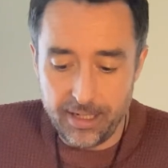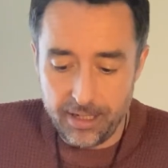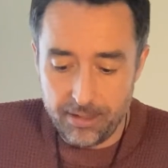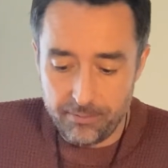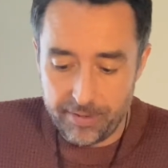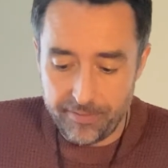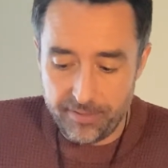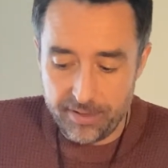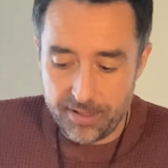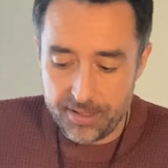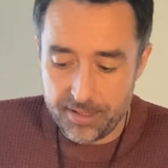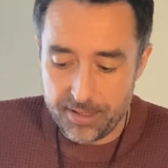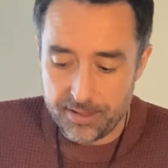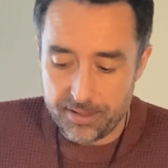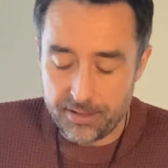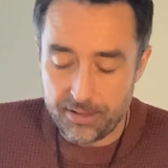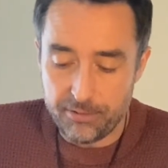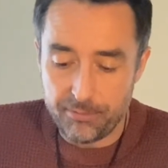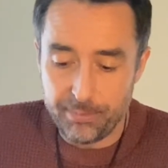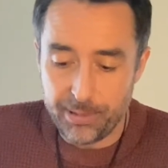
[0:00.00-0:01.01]
whether this
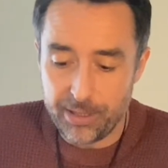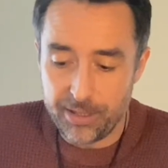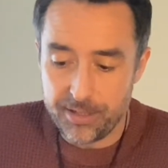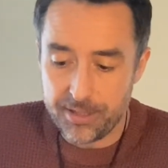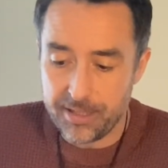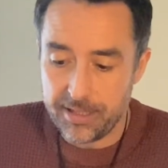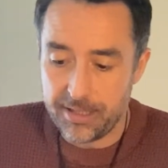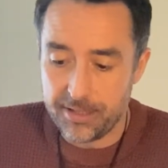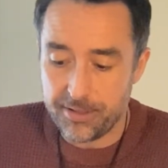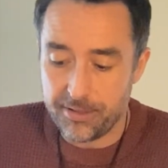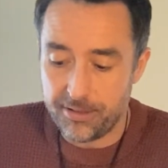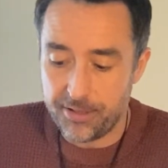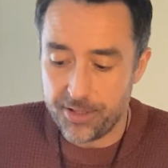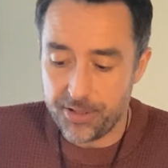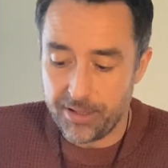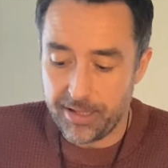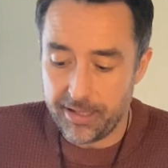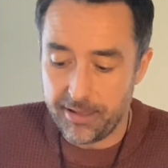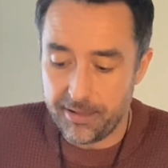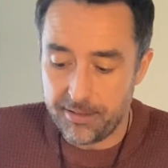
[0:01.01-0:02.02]
is a new person that's going to
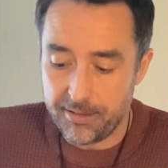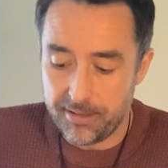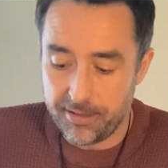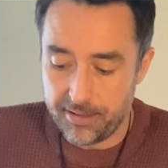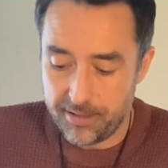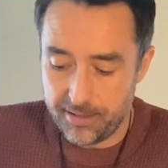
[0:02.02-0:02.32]
try and